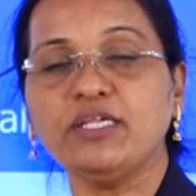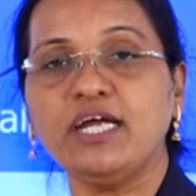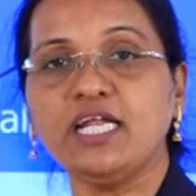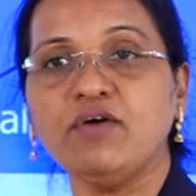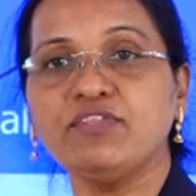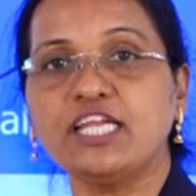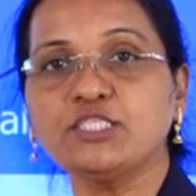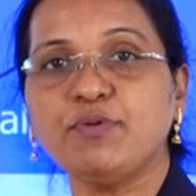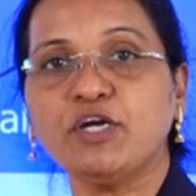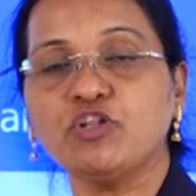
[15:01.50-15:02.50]
data with
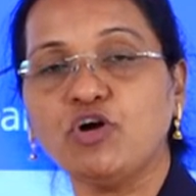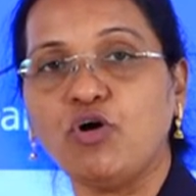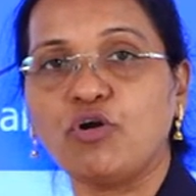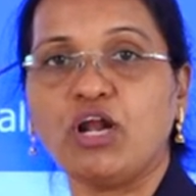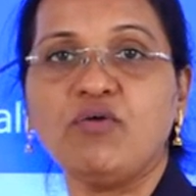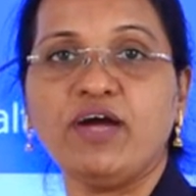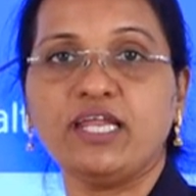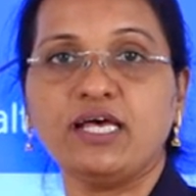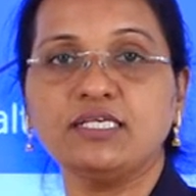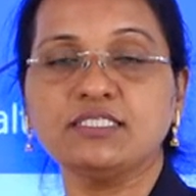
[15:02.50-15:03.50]
respect to the
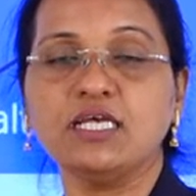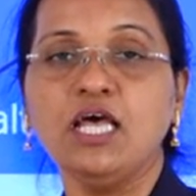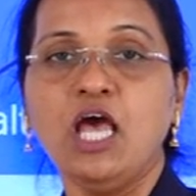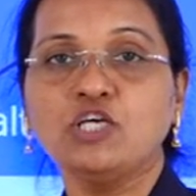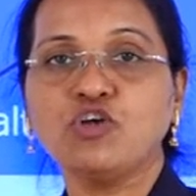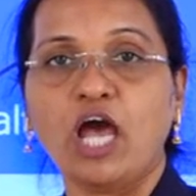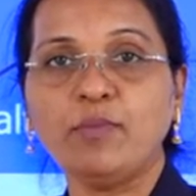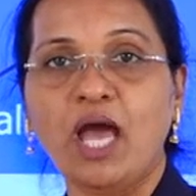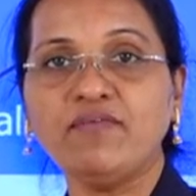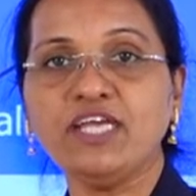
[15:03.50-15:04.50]
coronavirus, so I am
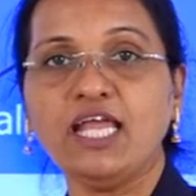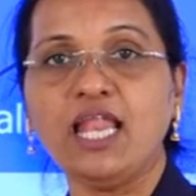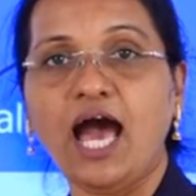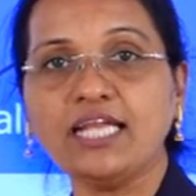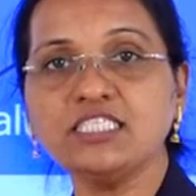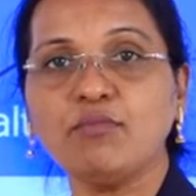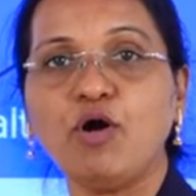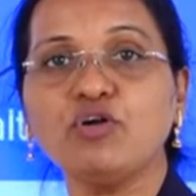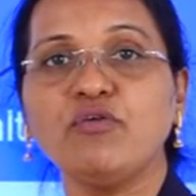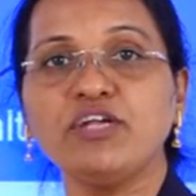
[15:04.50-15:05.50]
having a large
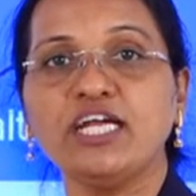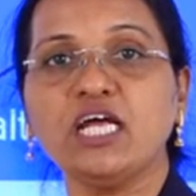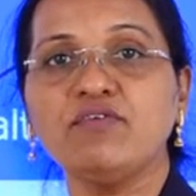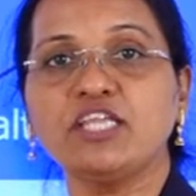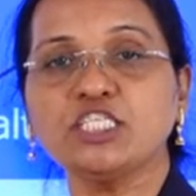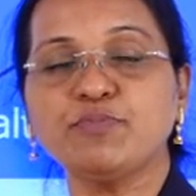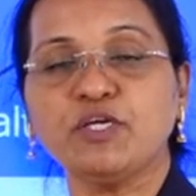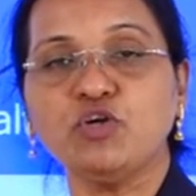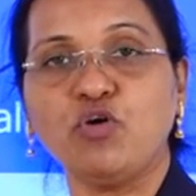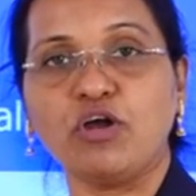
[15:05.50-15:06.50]
amount of data with respect
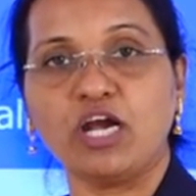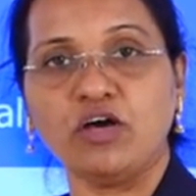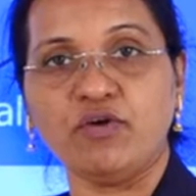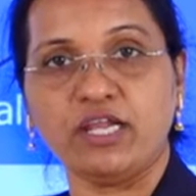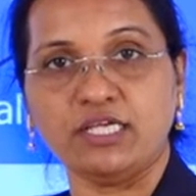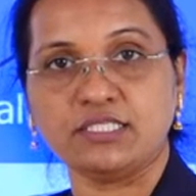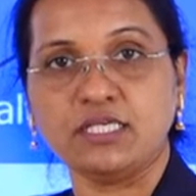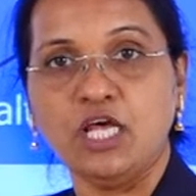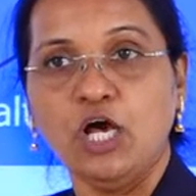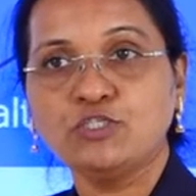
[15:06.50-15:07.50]
to coronavirus.
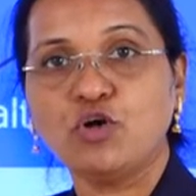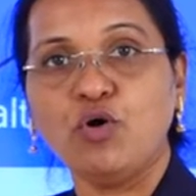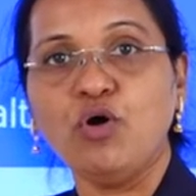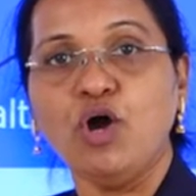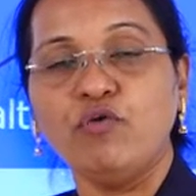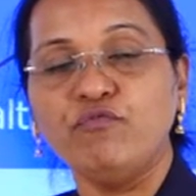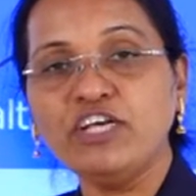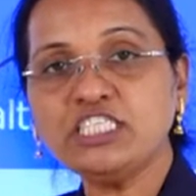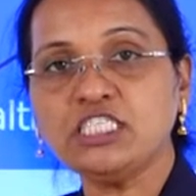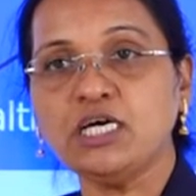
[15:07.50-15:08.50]
So,
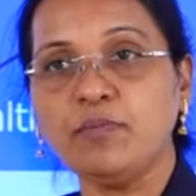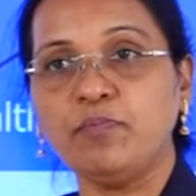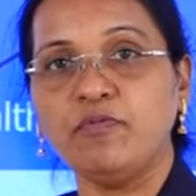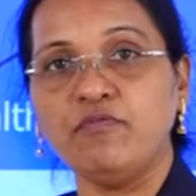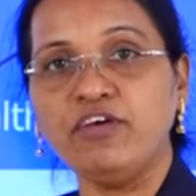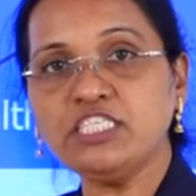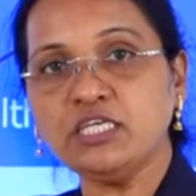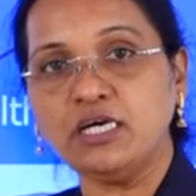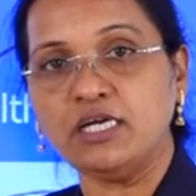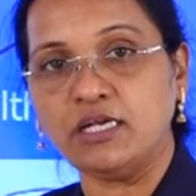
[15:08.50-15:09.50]
which
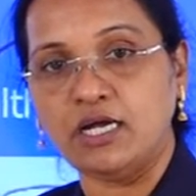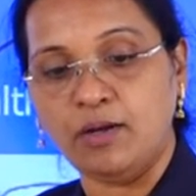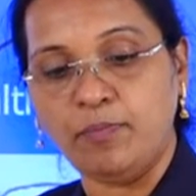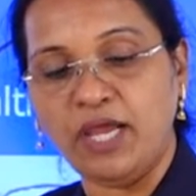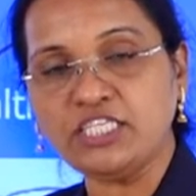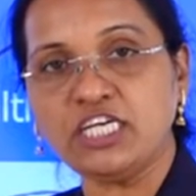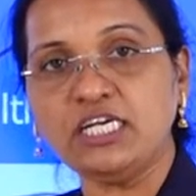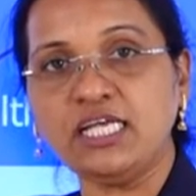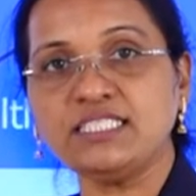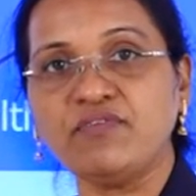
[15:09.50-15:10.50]
patient
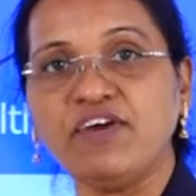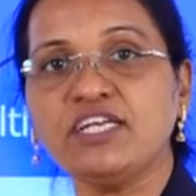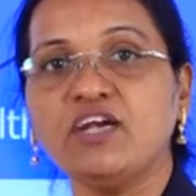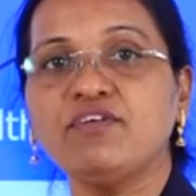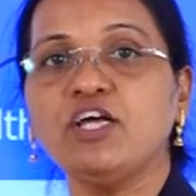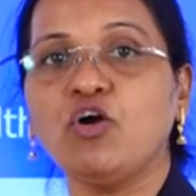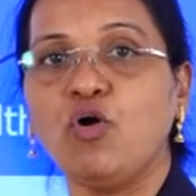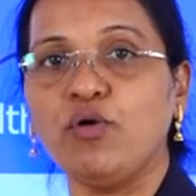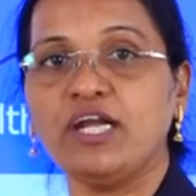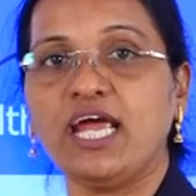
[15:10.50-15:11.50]
is affected with the
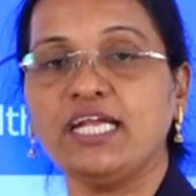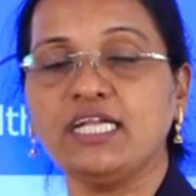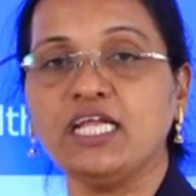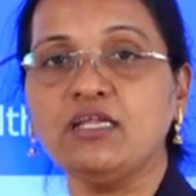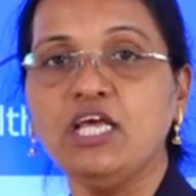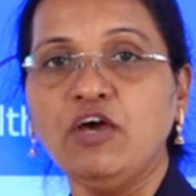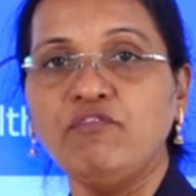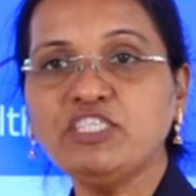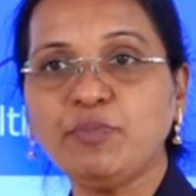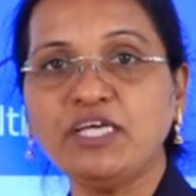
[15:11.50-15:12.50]
COVID-19,
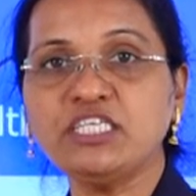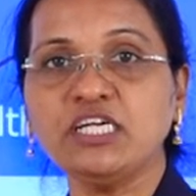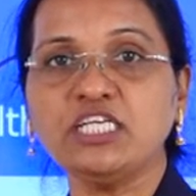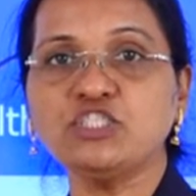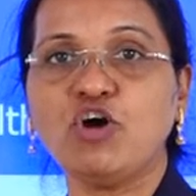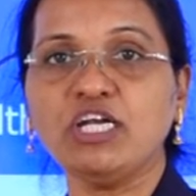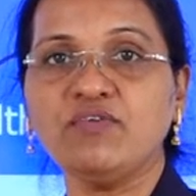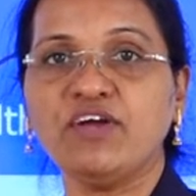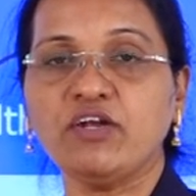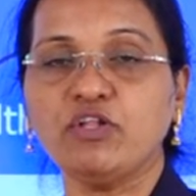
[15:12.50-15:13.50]
which patient is not
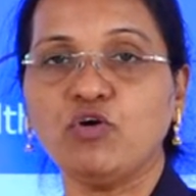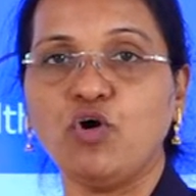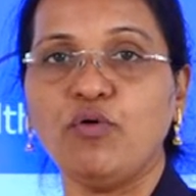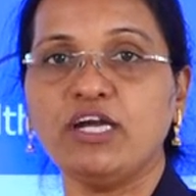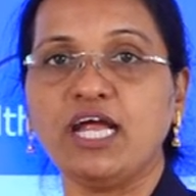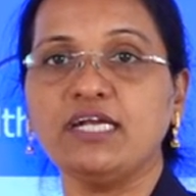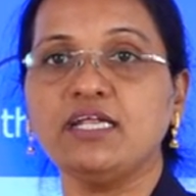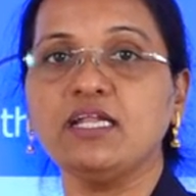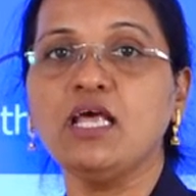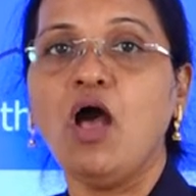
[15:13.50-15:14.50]
affected with the COVID-19,